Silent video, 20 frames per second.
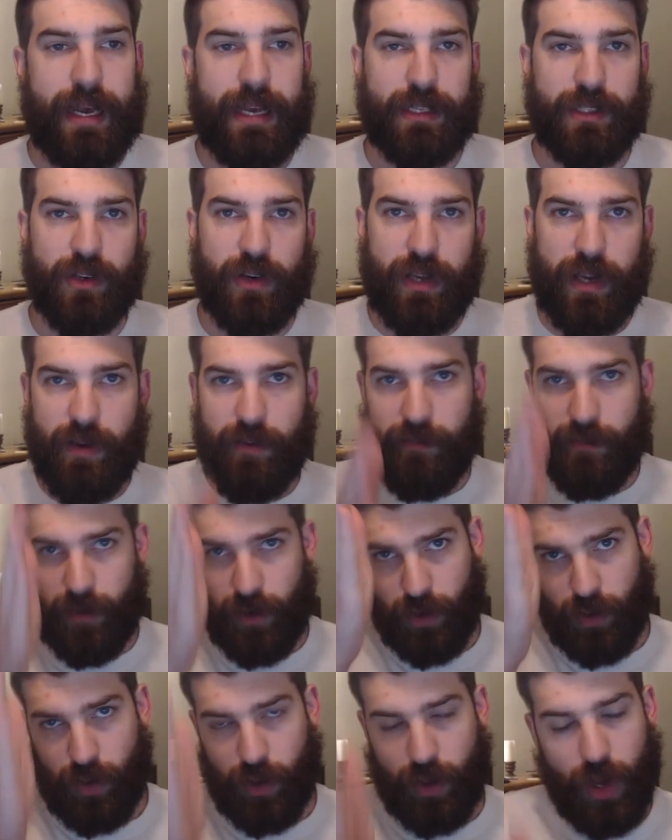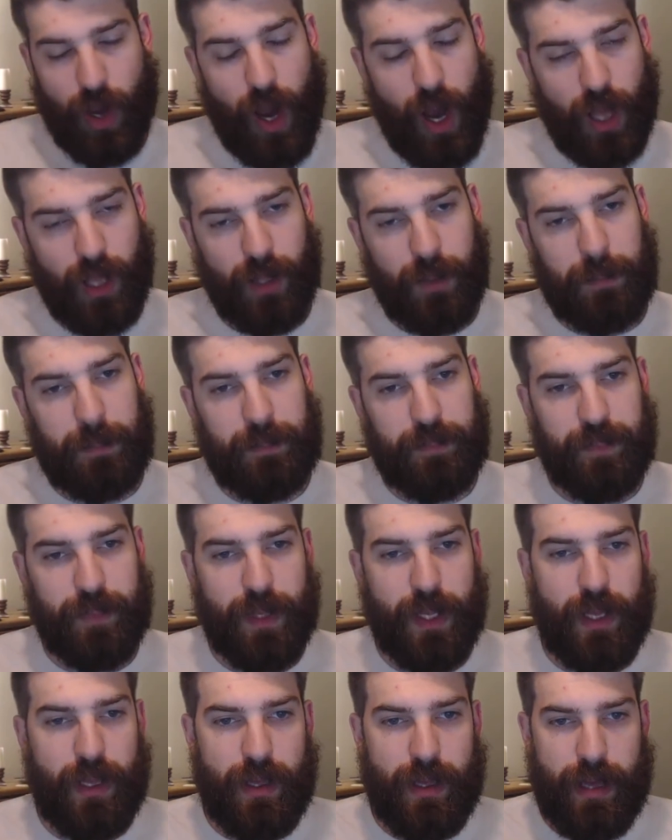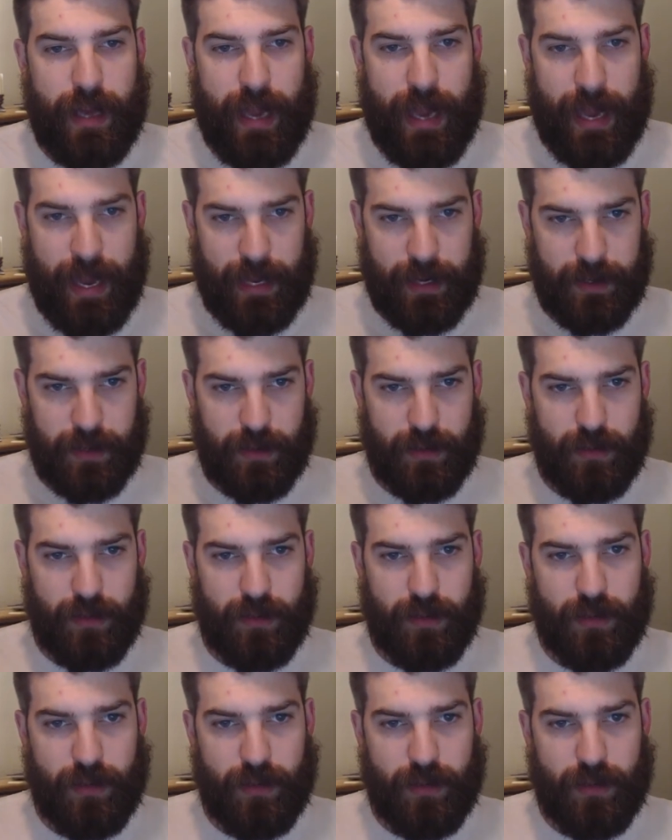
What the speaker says: It's literally a vertical column, and